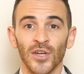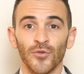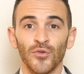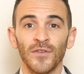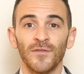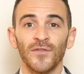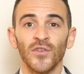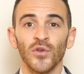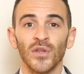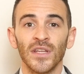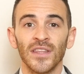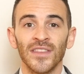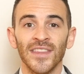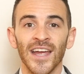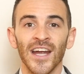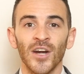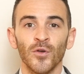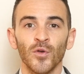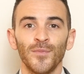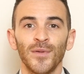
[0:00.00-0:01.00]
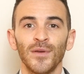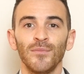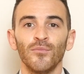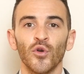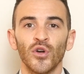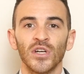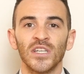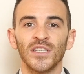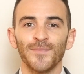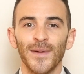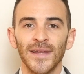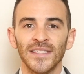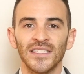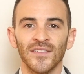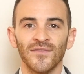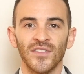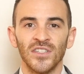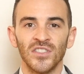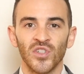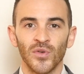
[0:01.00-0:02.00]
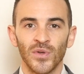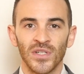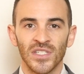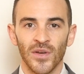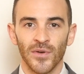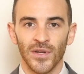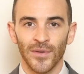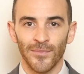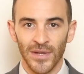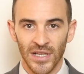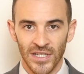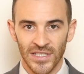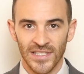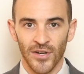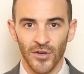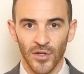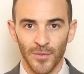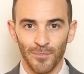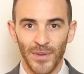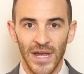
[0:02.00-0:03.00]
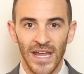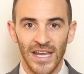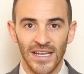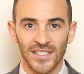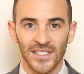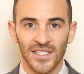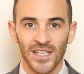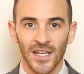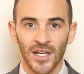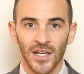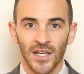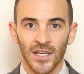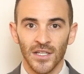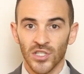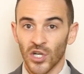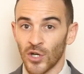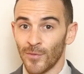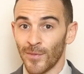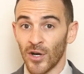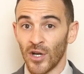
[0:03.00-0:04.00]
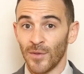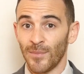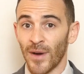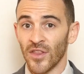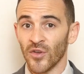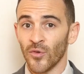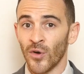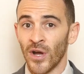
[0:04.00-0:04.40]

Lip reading: that refueling there would be more expensive than doing so at a military base. Turnberry, by the